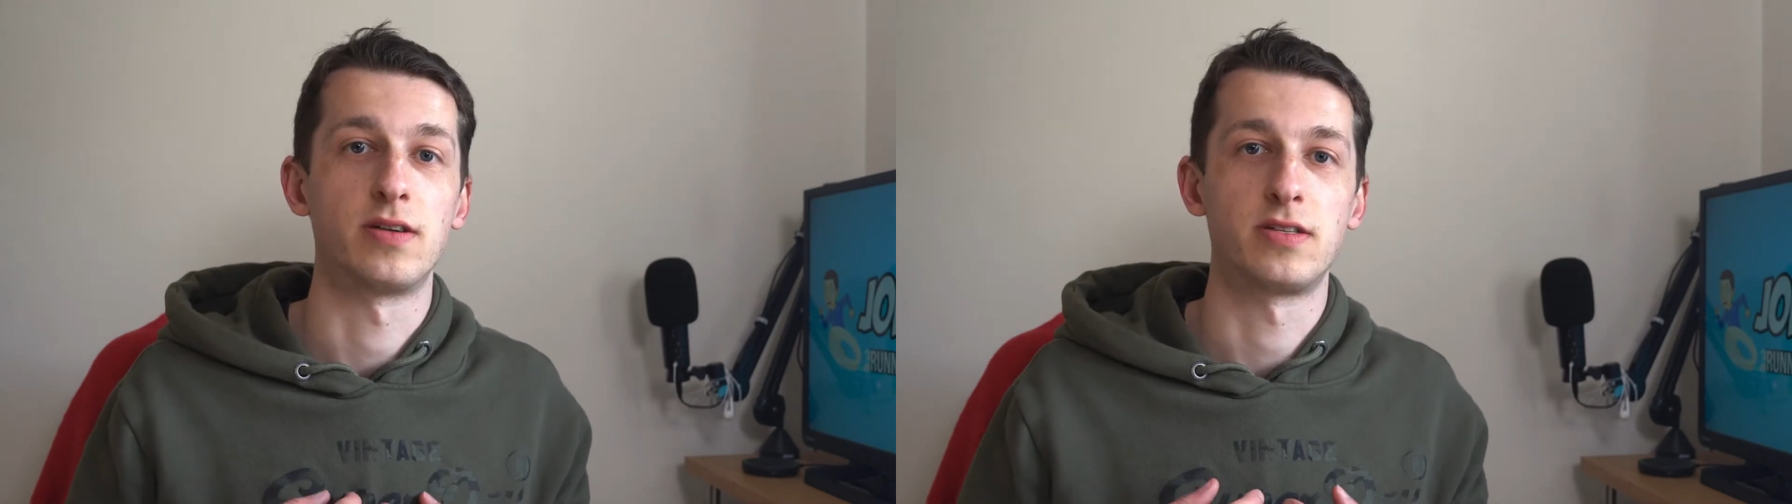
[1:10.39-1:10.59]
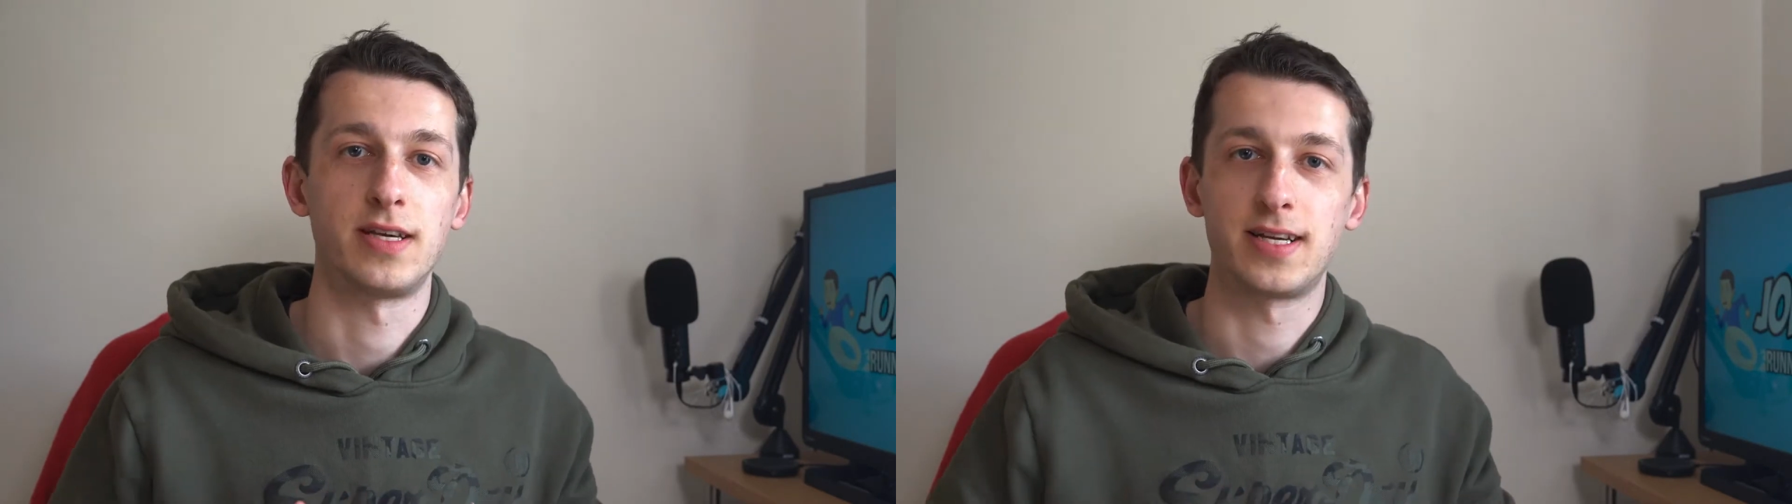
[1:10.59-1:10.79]

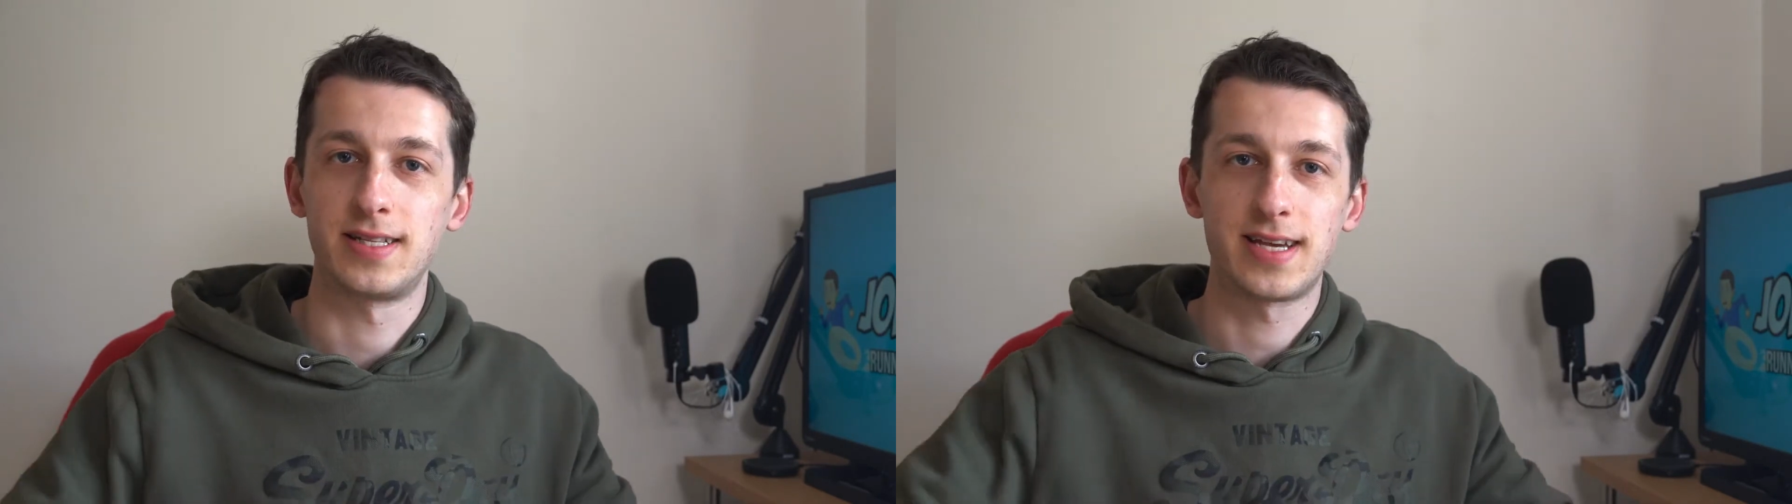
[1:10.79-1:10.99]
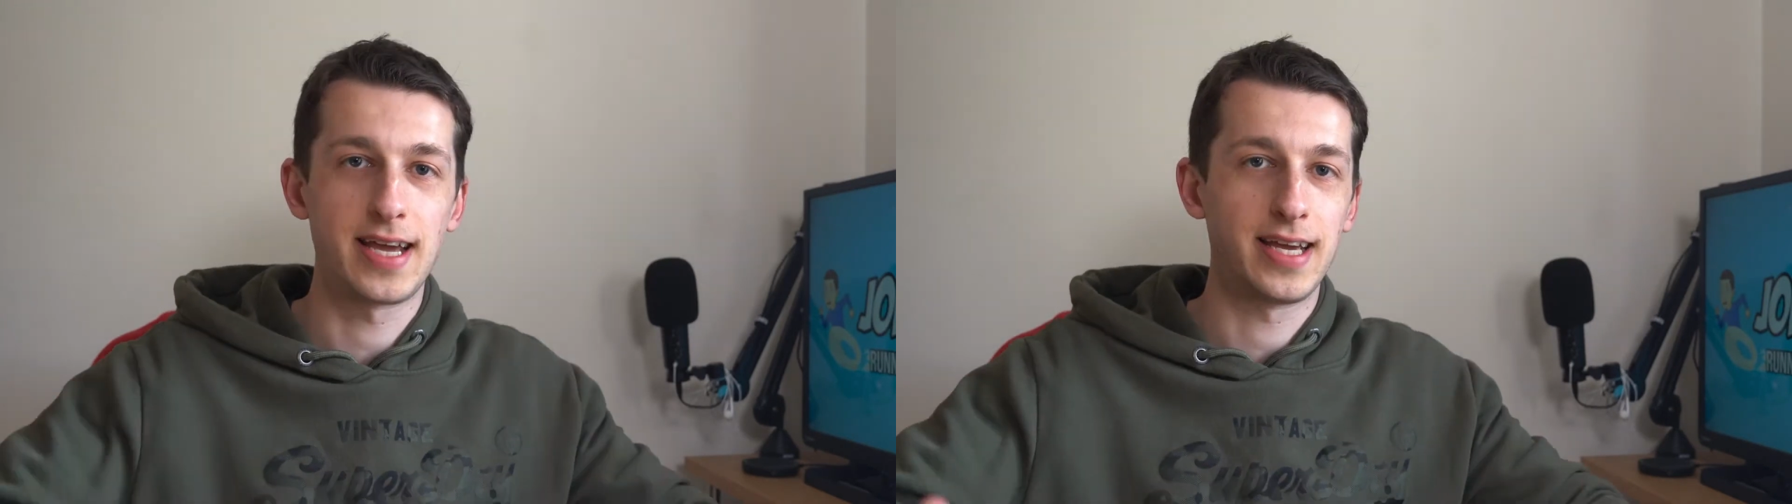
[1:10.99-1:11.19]
so they
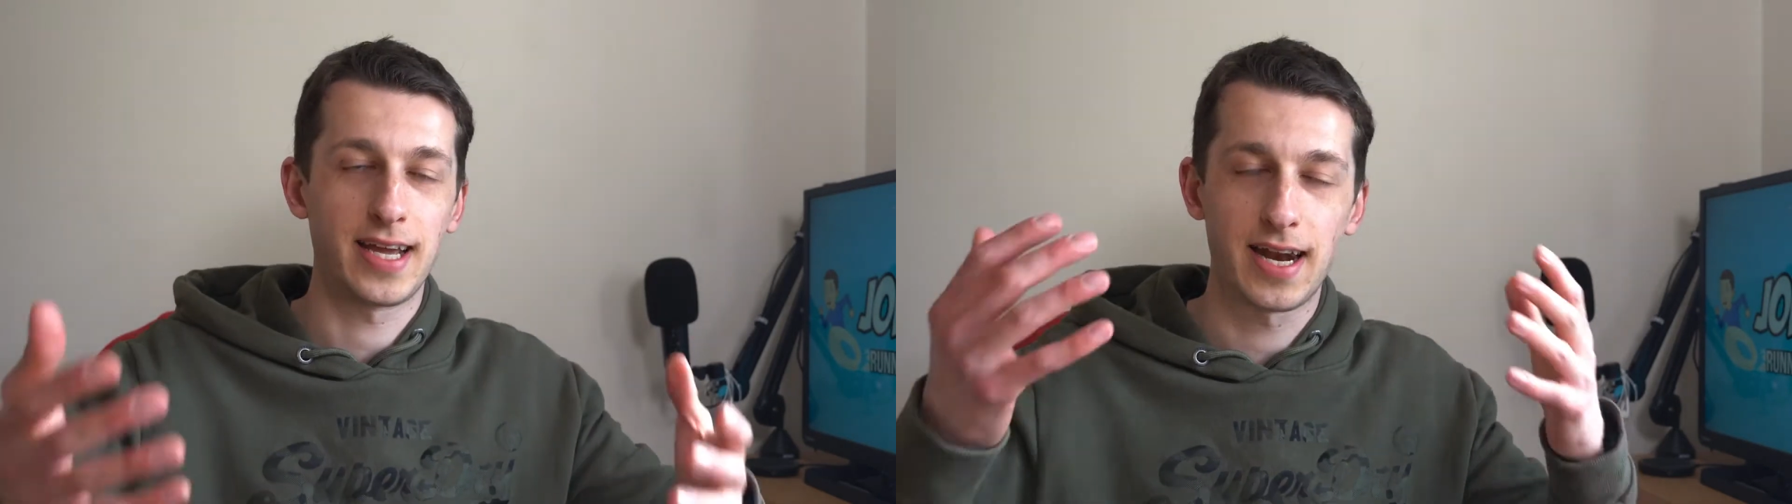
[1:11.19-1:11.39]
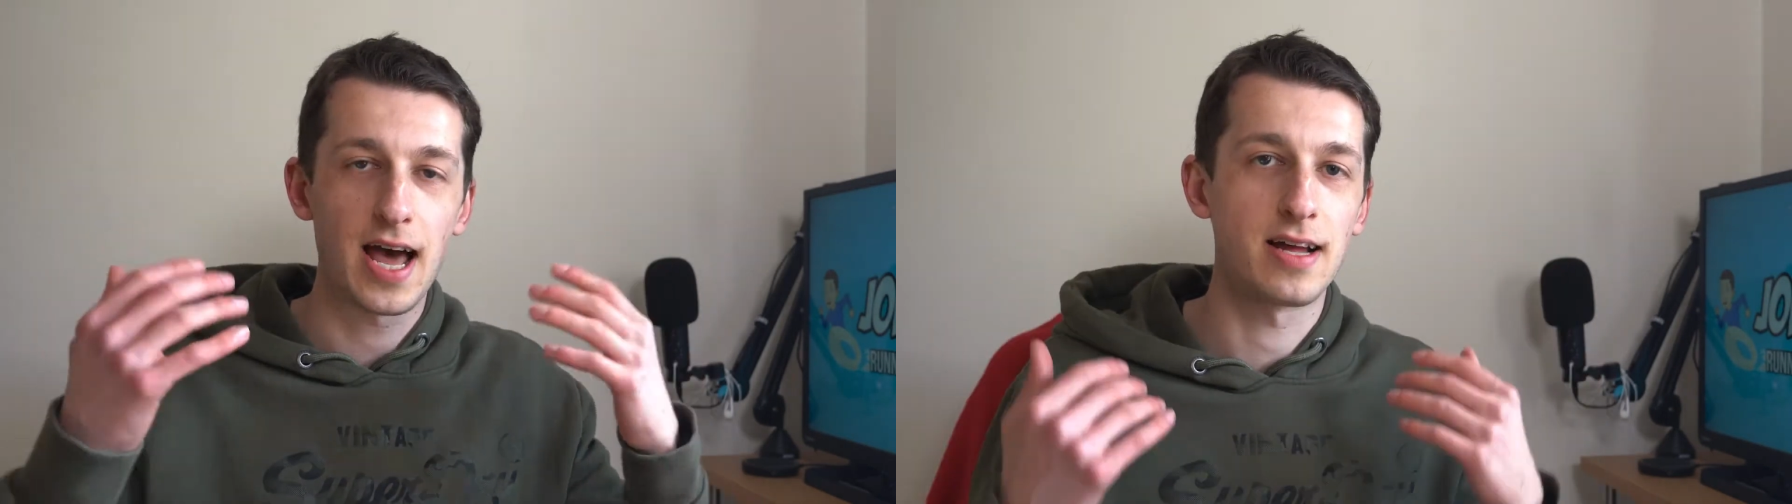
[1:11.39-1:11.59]
can take
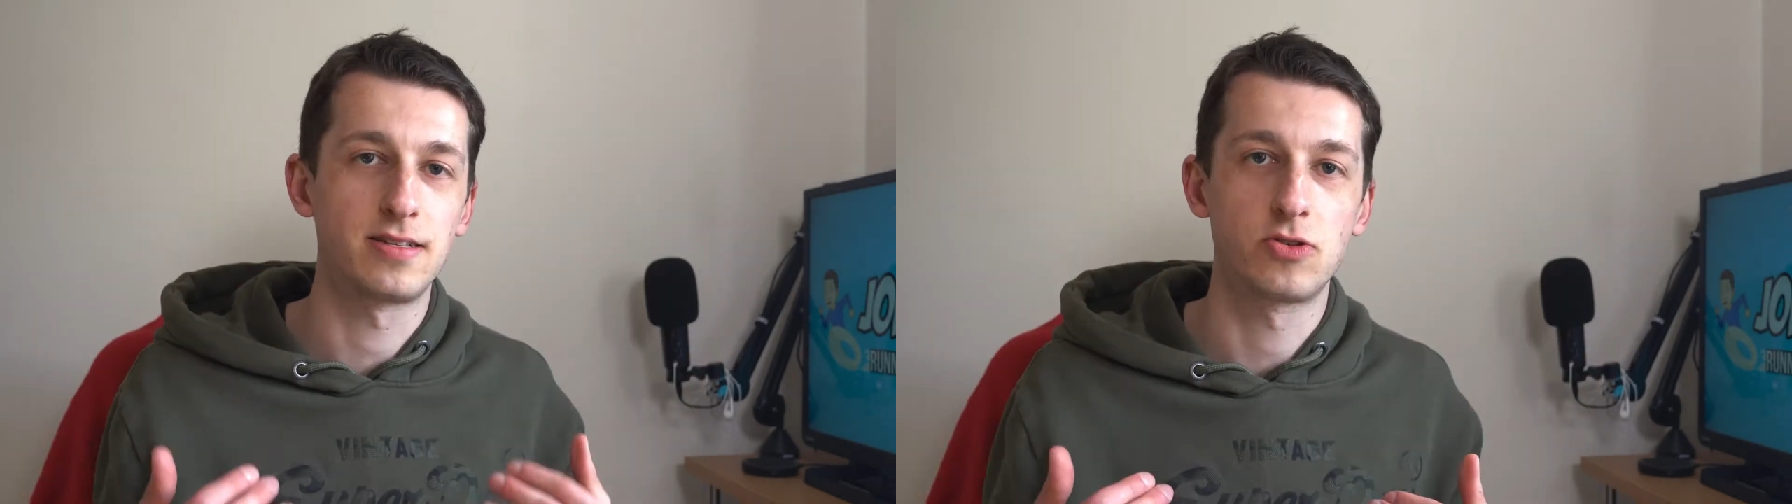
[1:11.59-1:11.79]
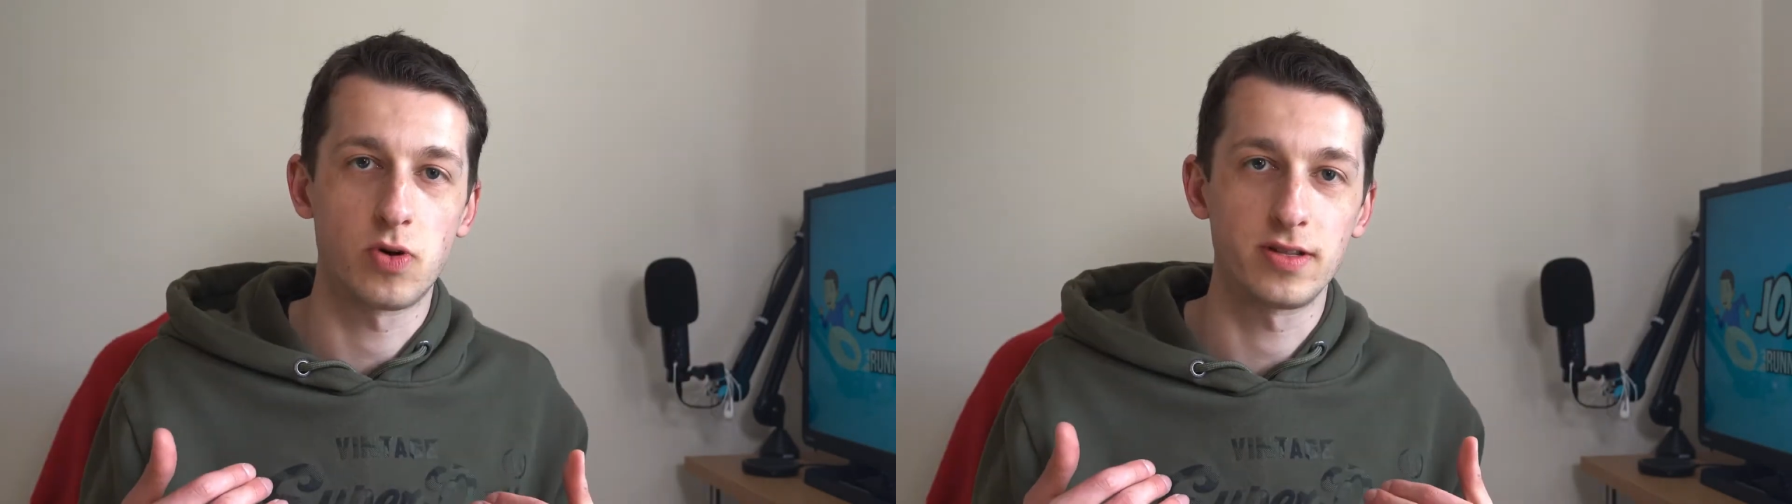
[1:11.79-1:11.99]
in
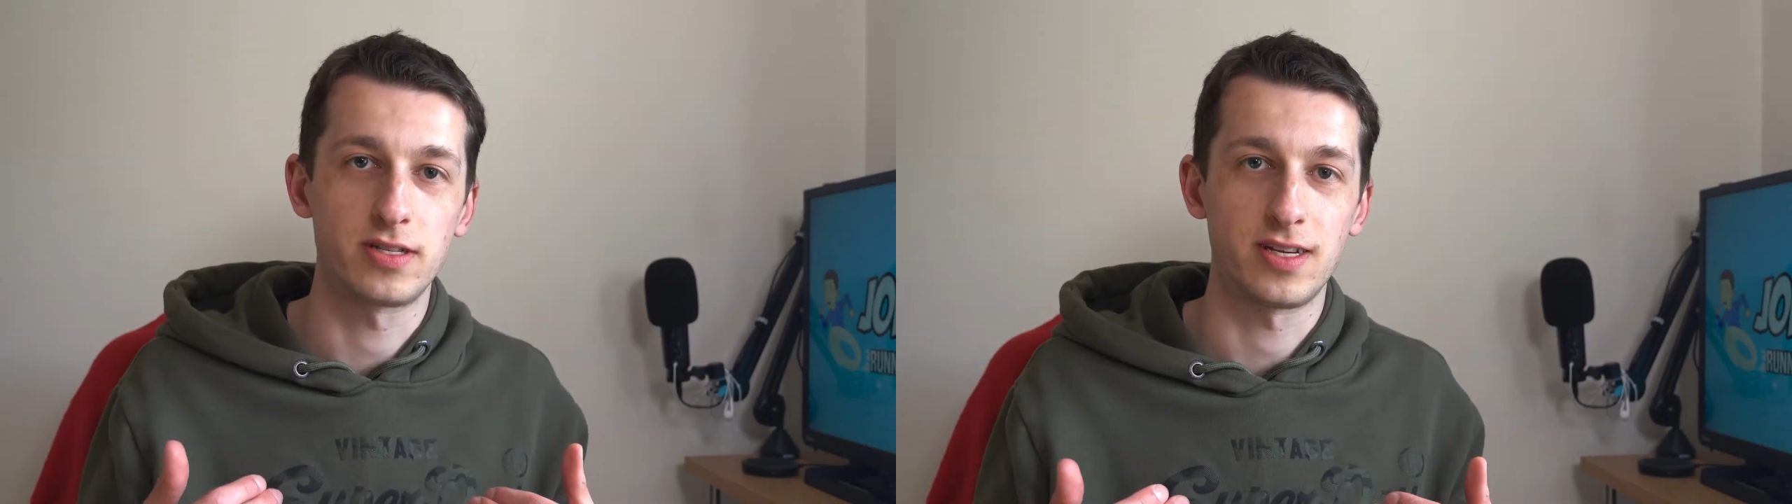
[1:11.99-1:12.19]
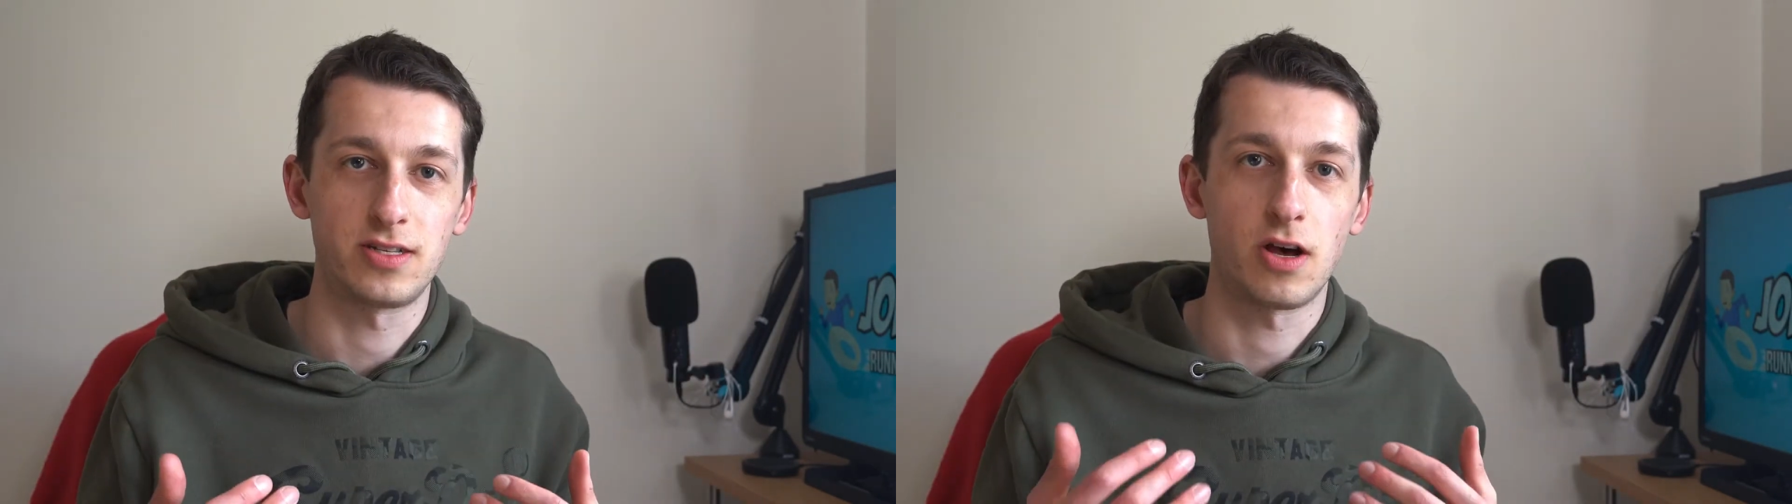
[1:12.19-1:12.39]
large quantities